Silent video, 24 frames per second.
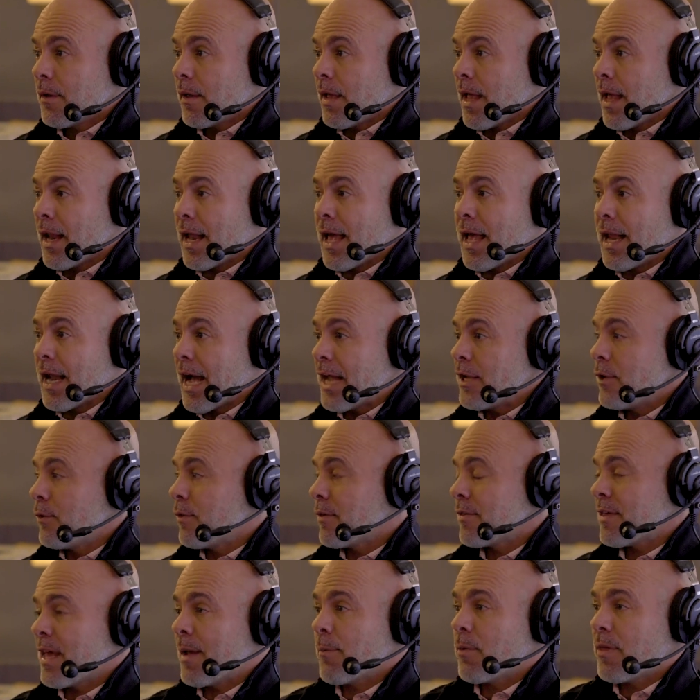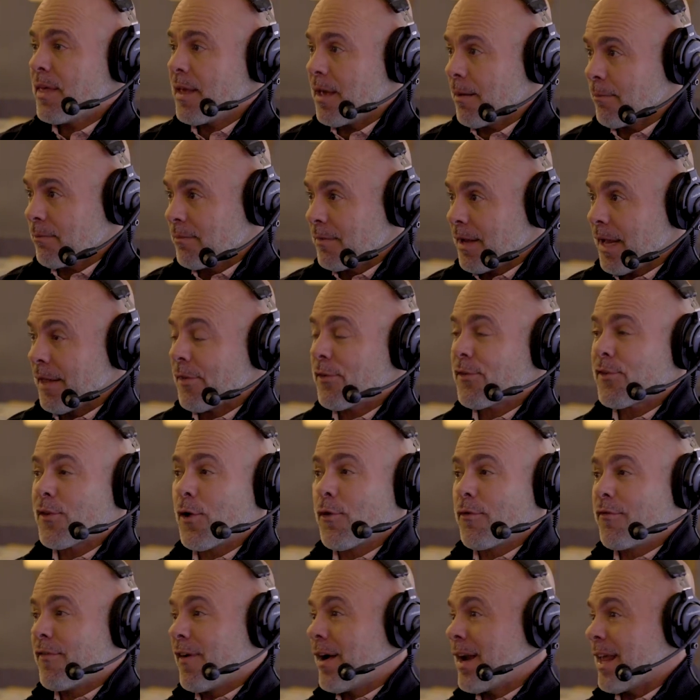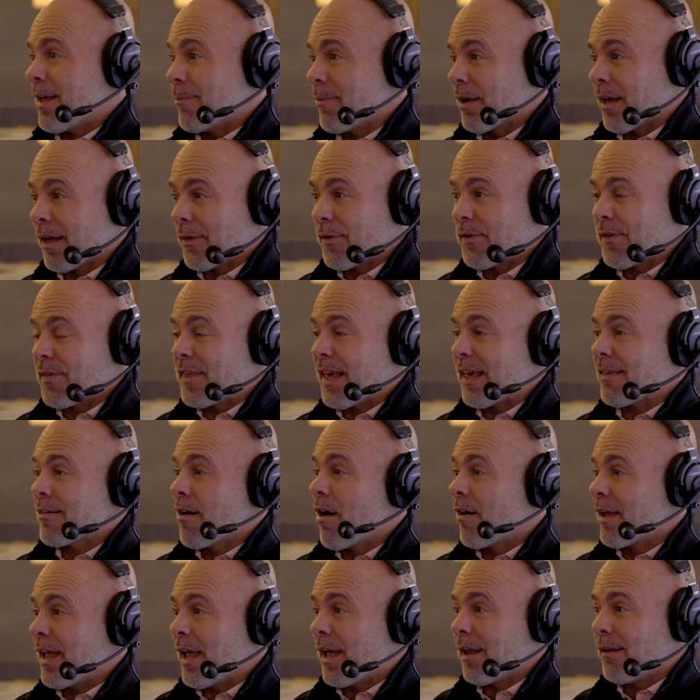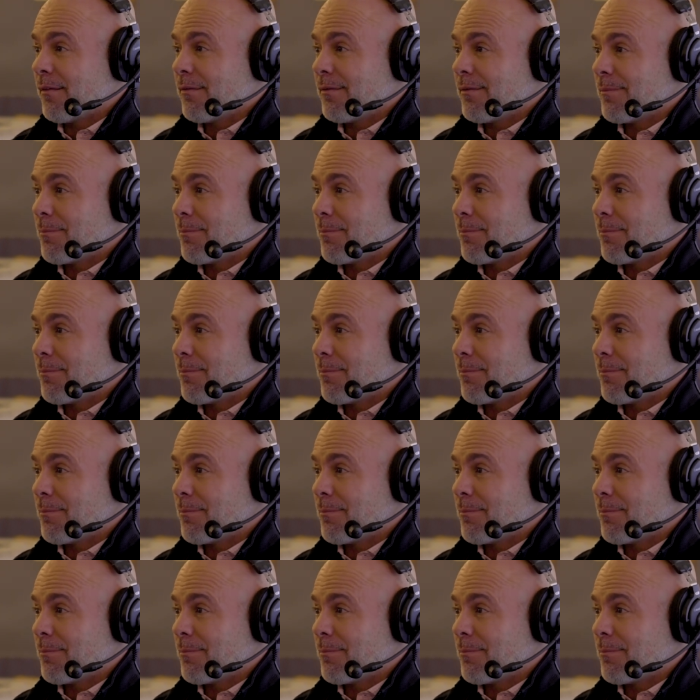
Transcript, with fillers: And and I do the same with him. It's so funny because the things I'll get